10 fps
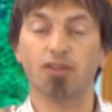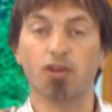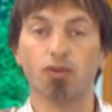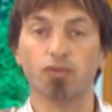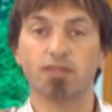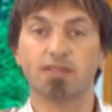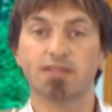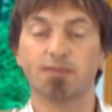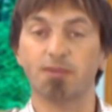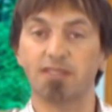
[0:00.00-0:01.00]
of notes,
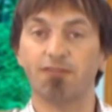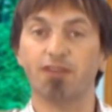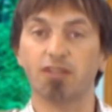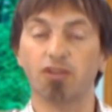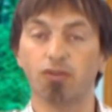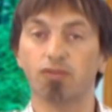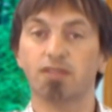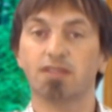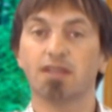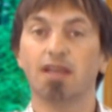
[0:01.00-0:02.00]
specific
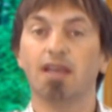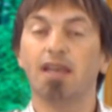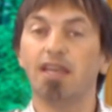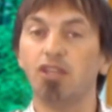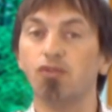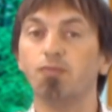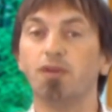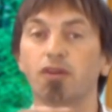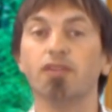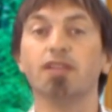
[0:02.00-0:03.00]
notes, and you would
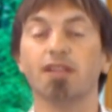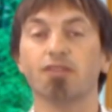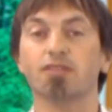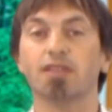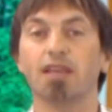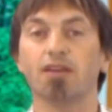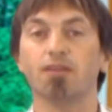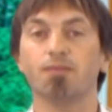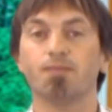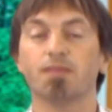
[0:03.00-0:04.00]
build another
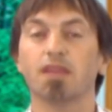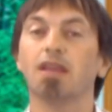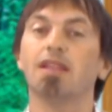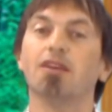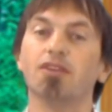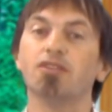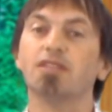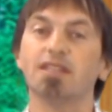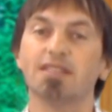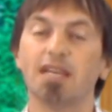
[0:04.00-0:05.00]
scale. Now, here's
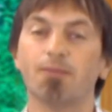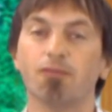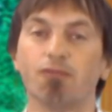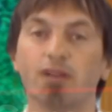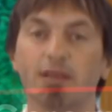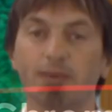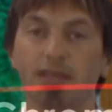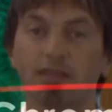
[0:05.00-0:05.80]
an example of what I mean.